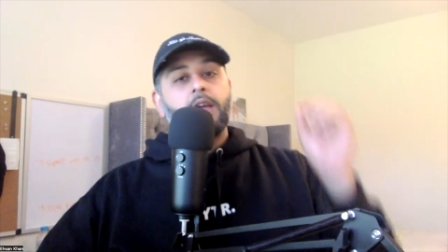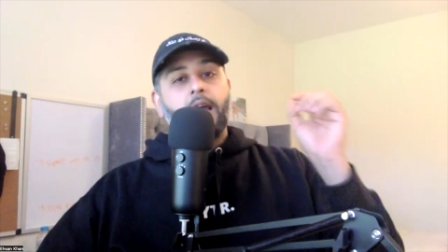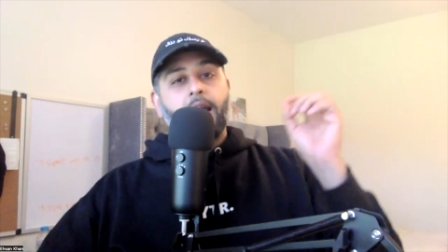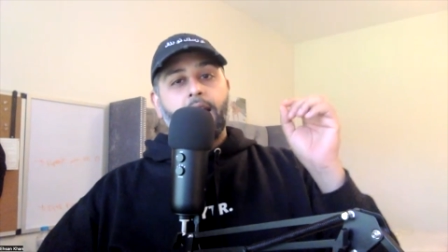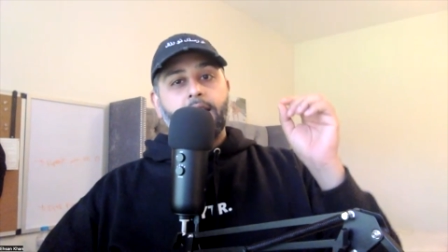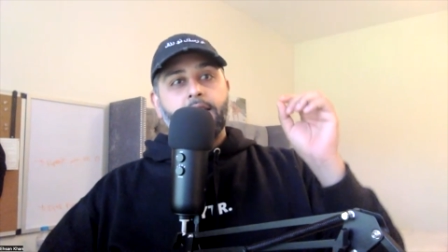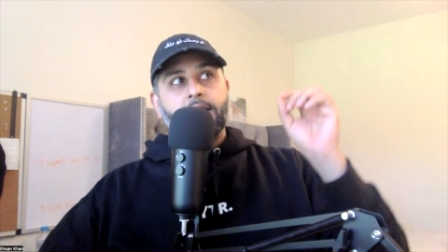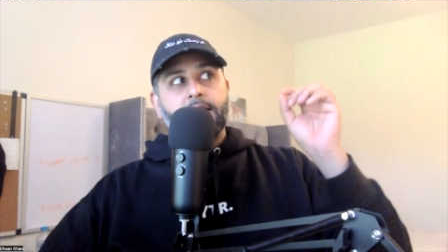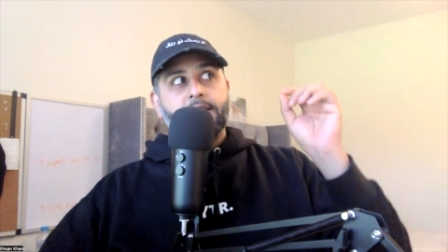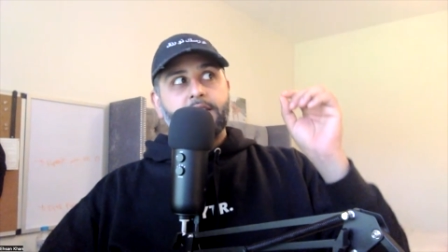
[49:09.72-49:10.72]
And
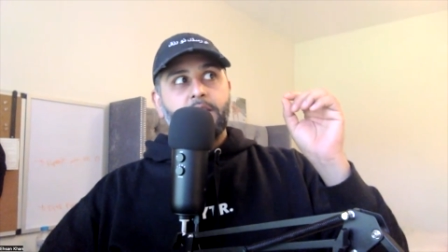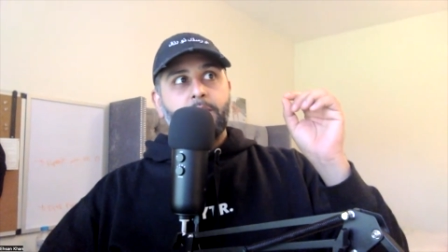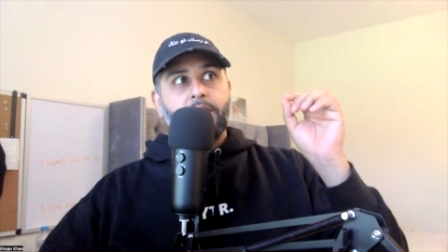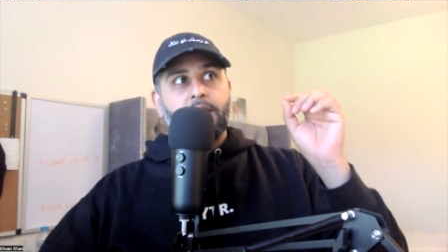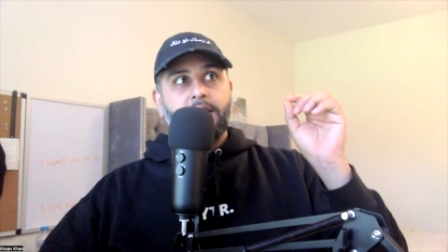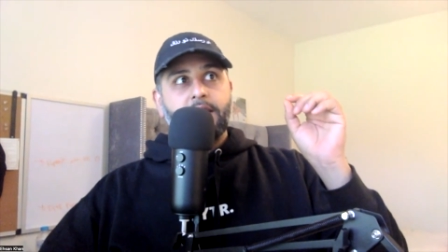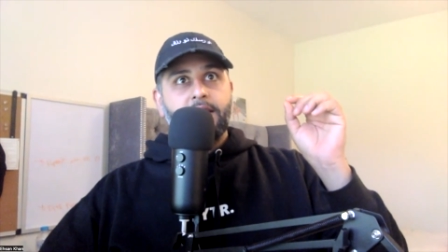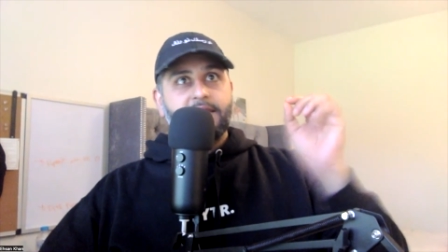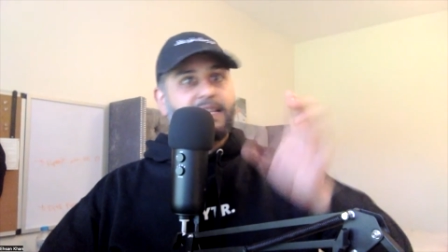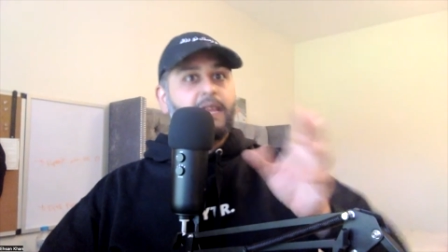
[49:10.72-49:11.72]
okay. it's going to be the
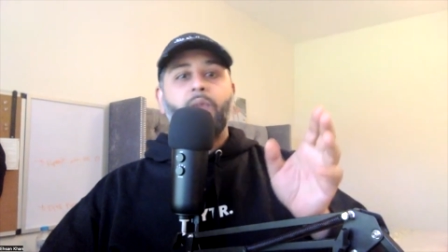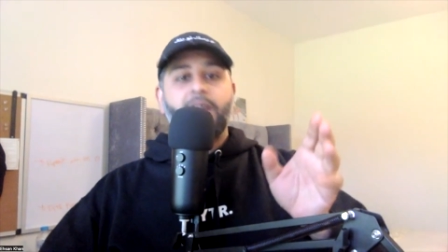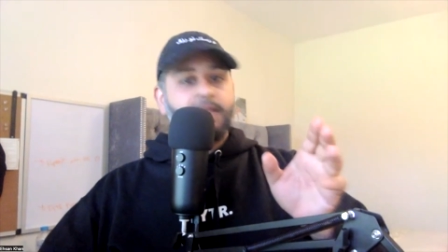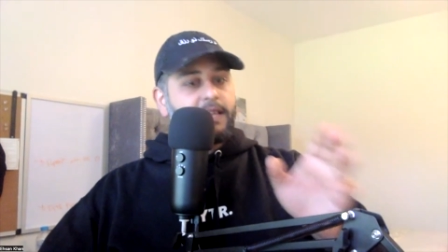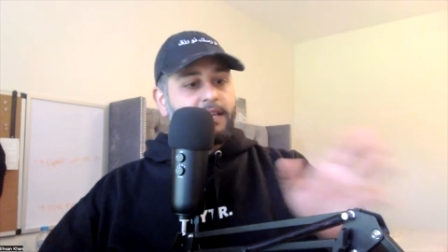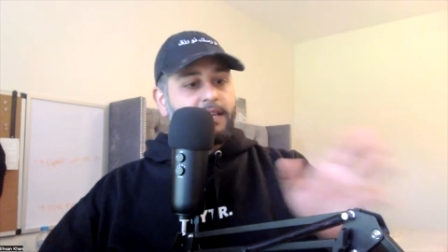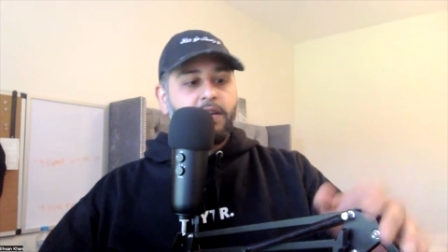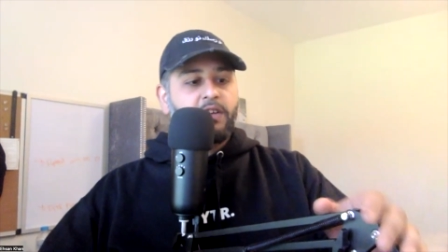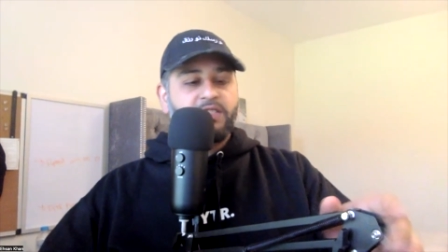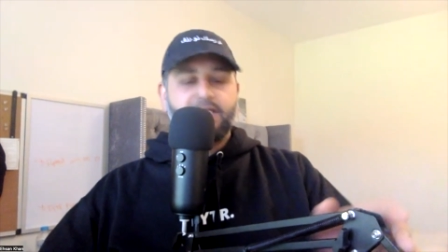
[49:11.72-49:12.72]
same way that, you know,
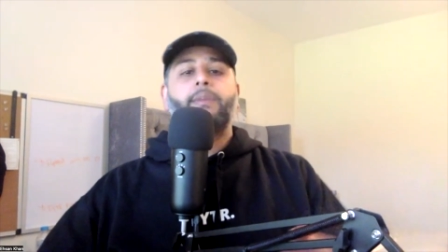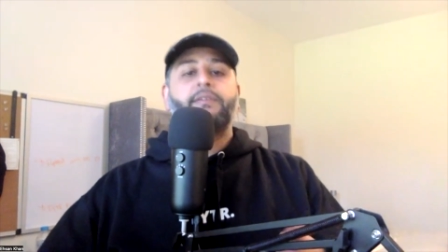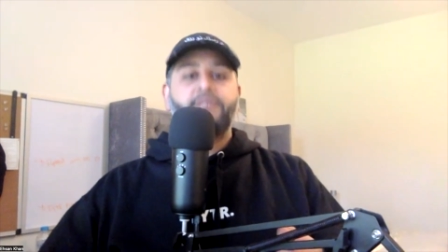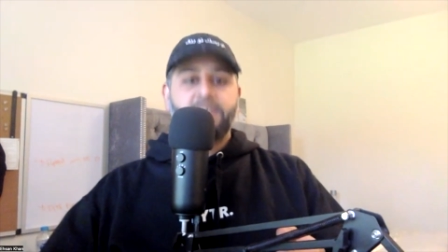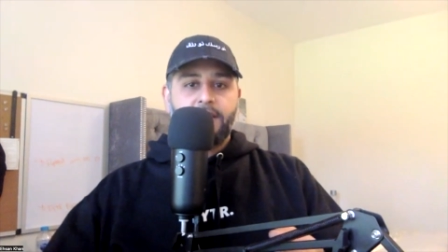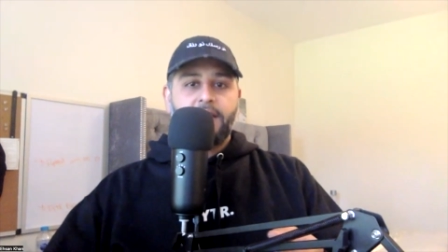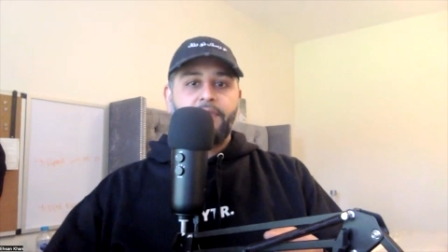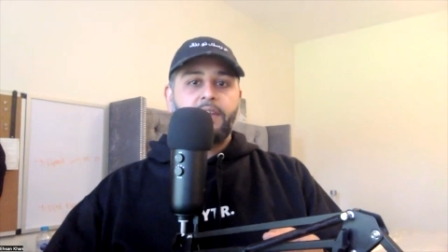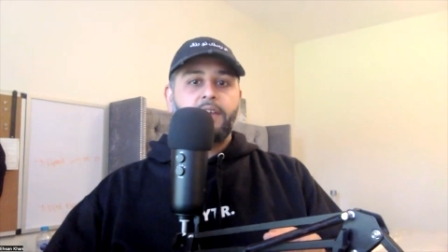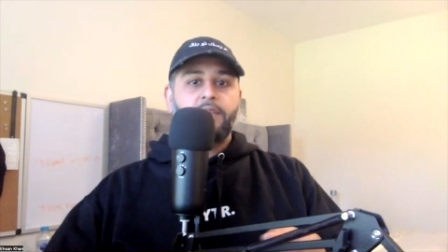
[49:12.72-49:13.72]
how Stamina for Sale have
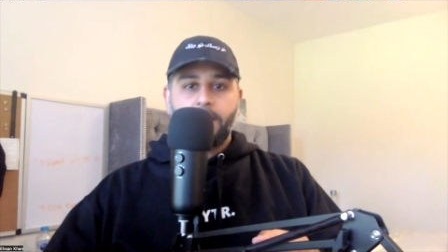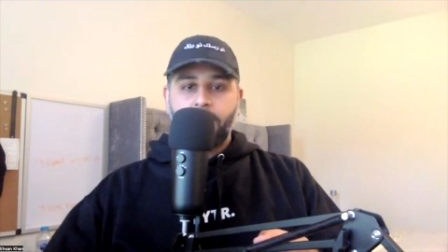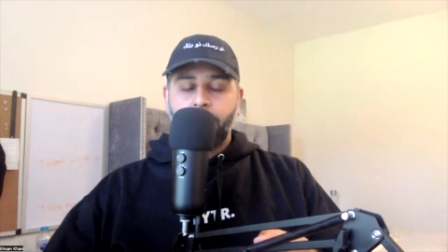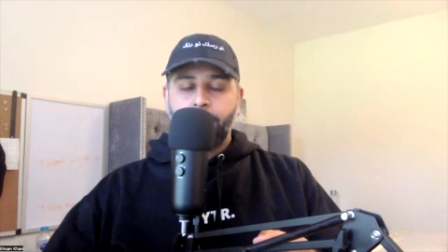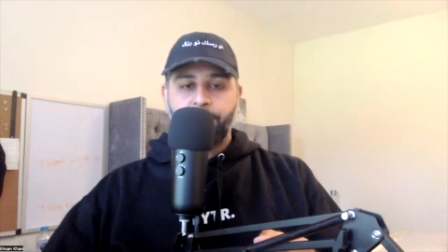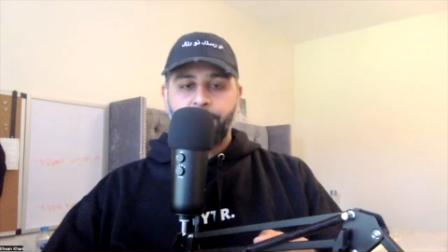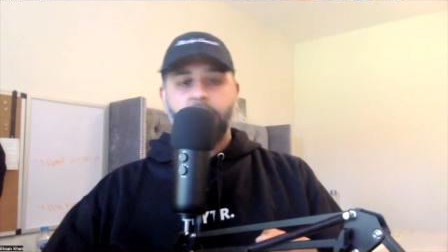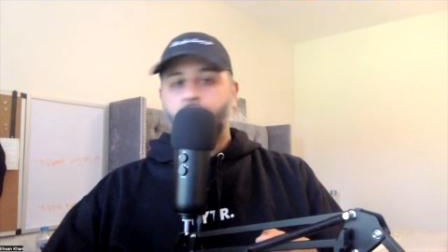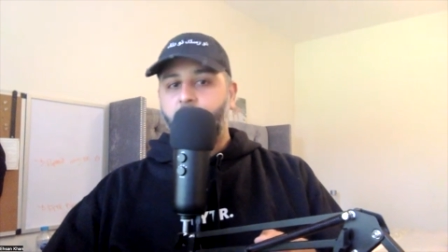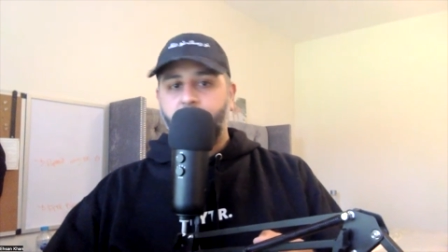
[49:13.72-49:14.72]
it, um,
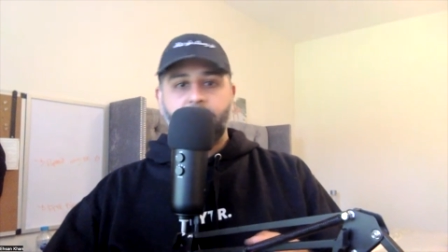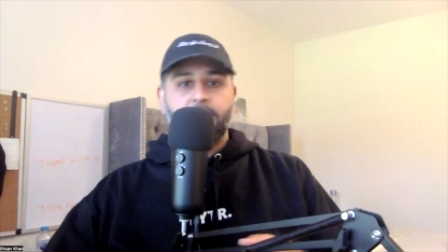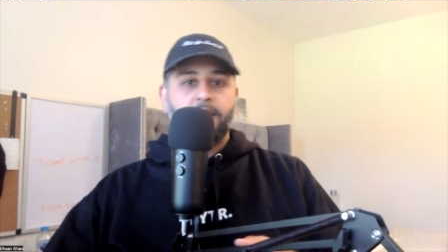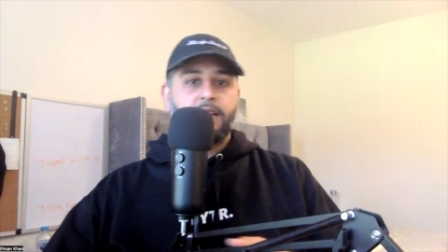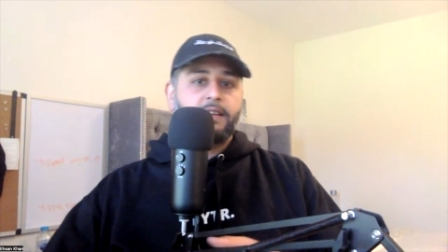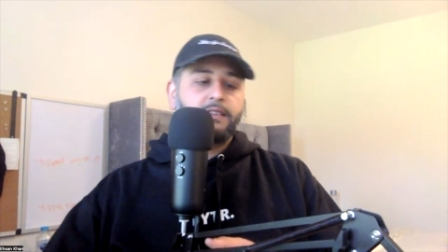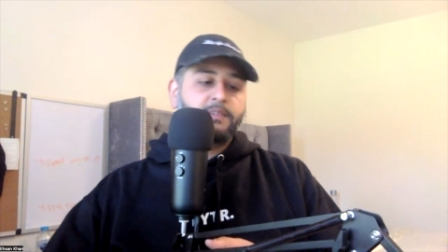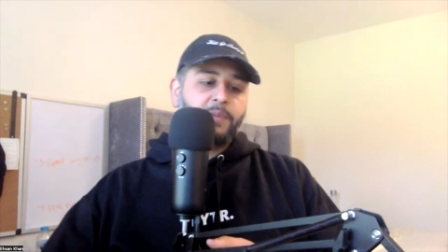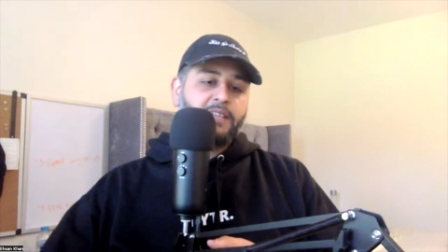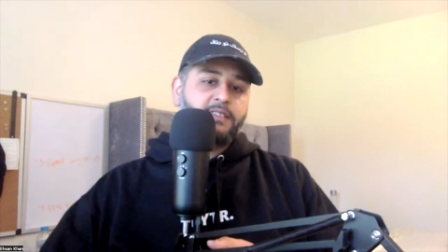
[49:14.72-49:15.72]
Tunde and, and
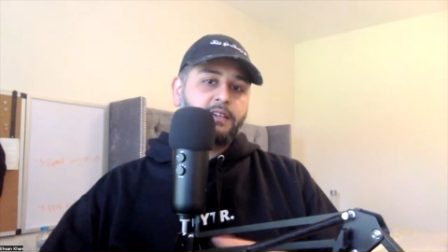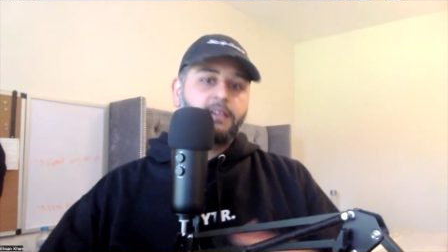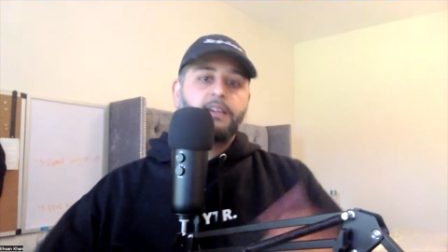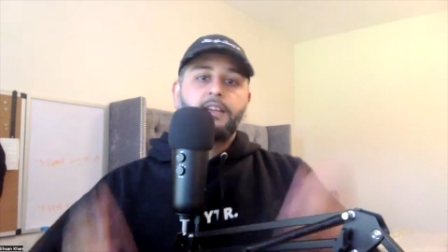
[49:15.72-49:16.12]
Spencer,